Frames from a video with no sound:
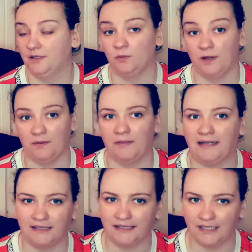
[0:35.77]
with
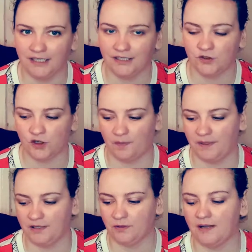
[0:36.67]
monthly
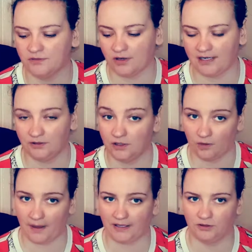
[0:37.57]
shopping. What I'm trying to
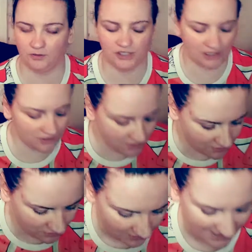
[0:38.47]
go back to, which I used
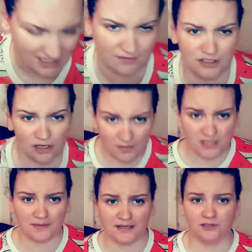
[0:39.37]
to do, and I saved so
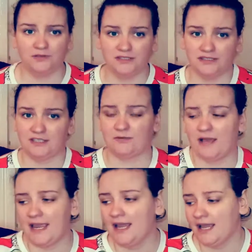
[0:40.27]
much money doing it this
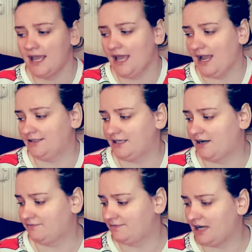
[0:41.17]
way, and then
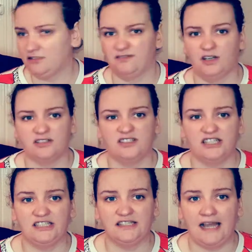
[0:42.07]
I've kind of lost
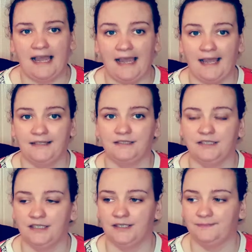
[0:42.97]
it.
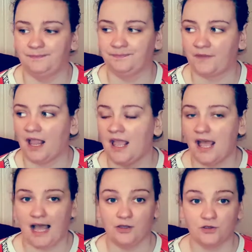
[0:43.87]
And
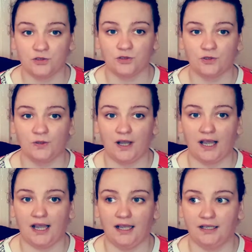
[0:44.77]
I used to
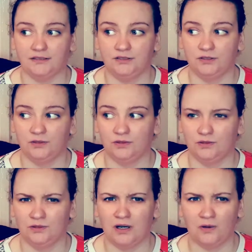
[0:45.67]

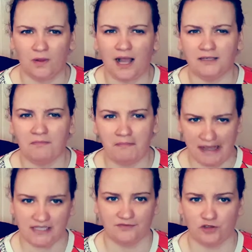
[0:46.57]
do one
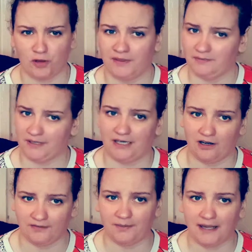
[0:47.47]
massive shop at the
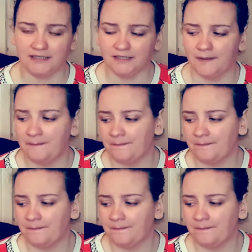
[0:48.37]
beginning of the month,